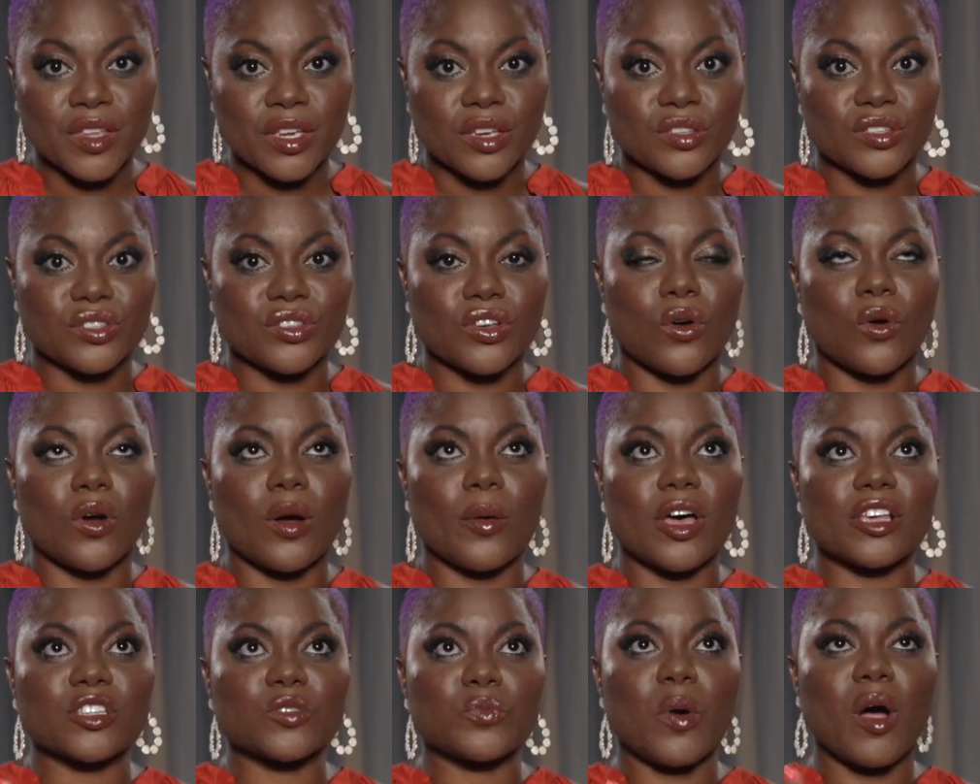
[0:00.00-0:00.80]
So
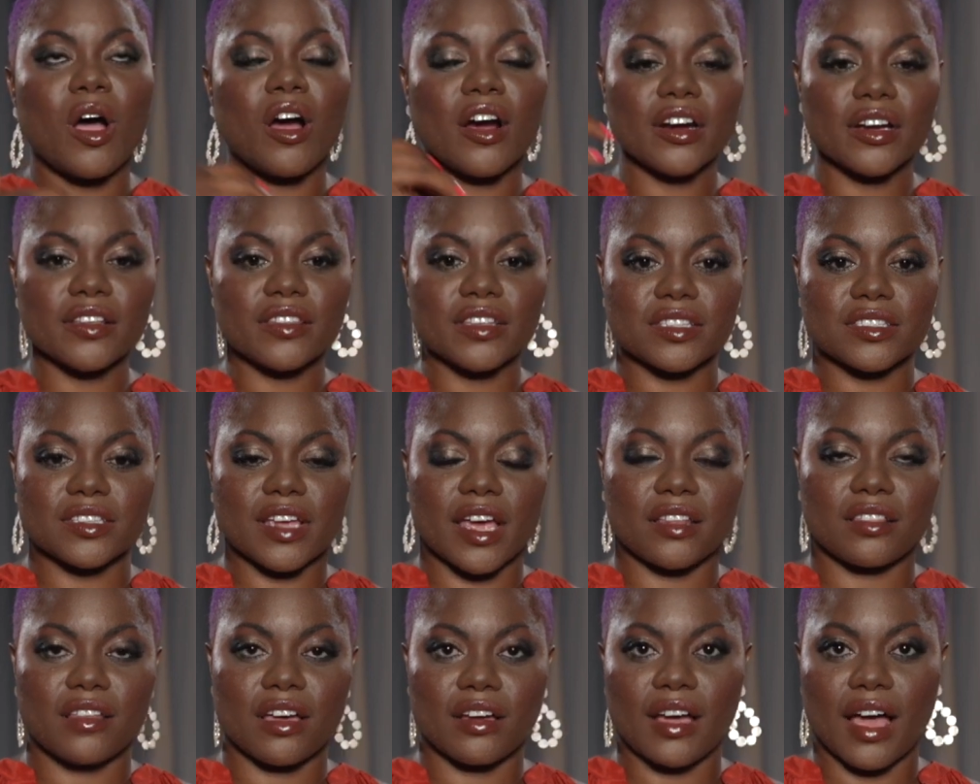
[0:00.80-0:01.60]
as part of this
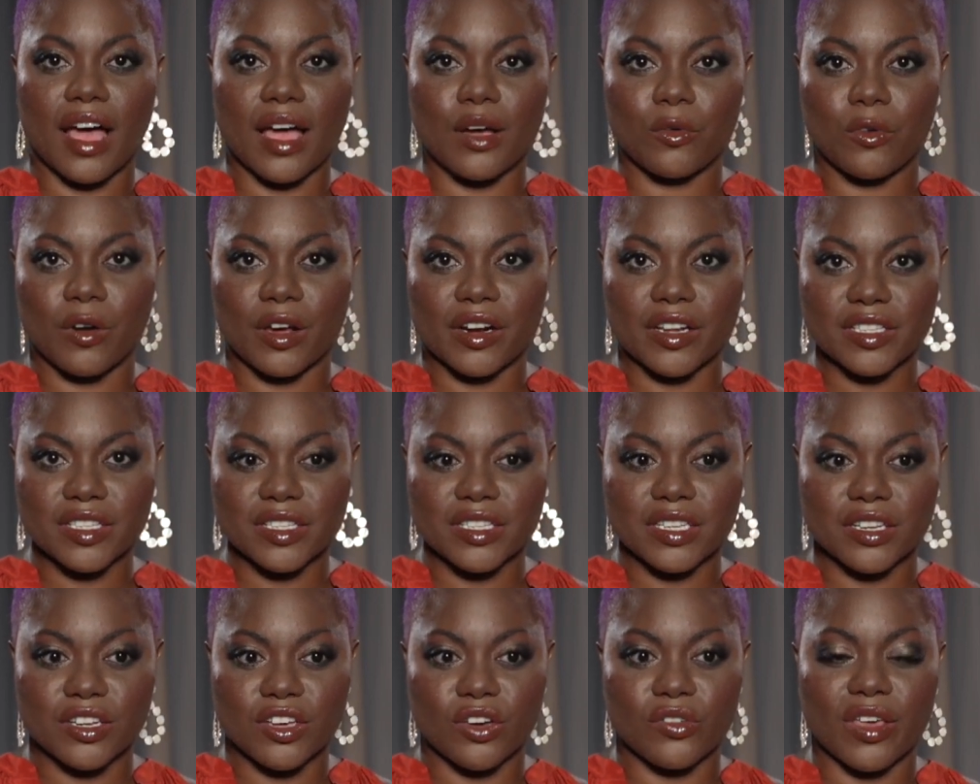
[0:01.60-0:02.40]
dialogue, I want us
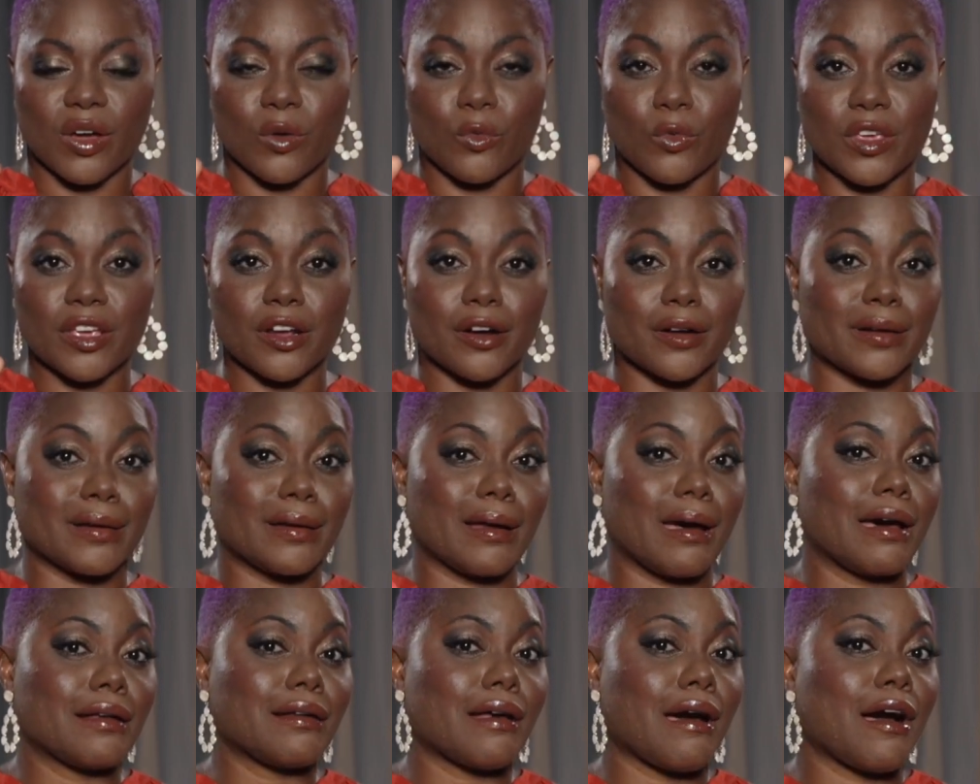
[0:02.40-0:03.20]
to know that we are
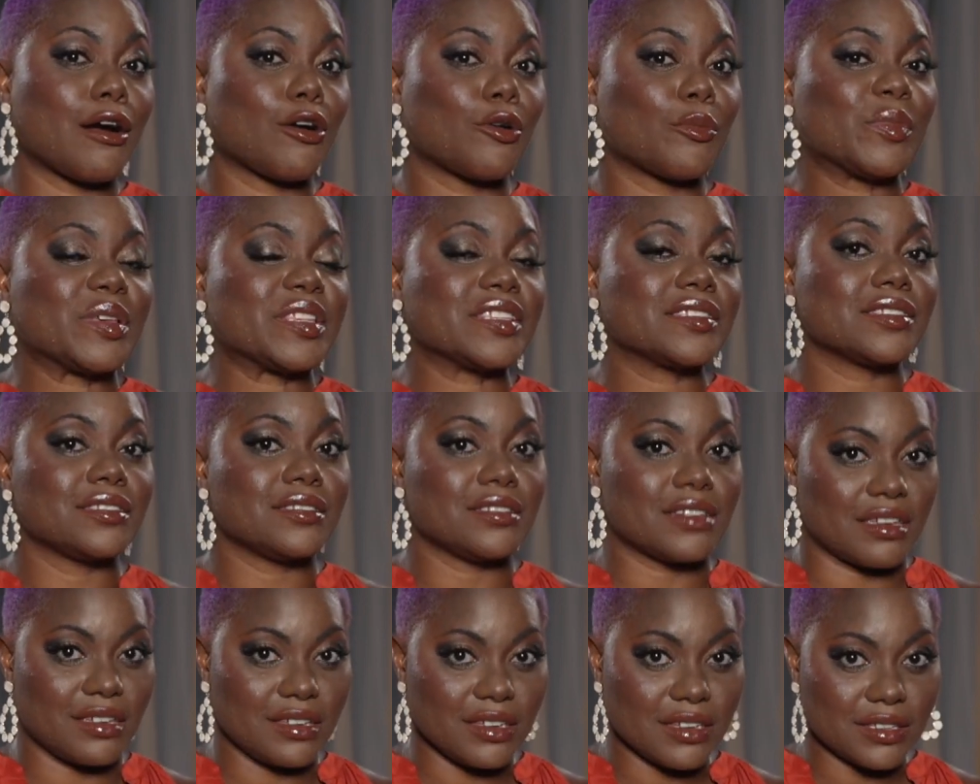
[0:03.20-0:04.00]
not our
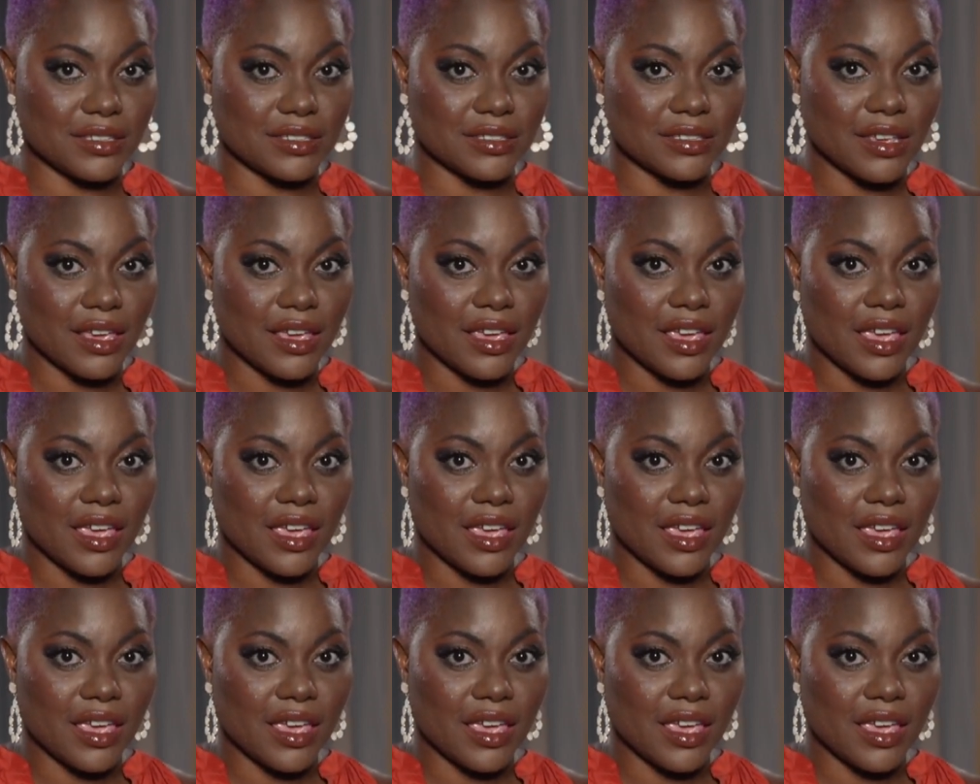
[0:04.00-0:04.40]
mistakes,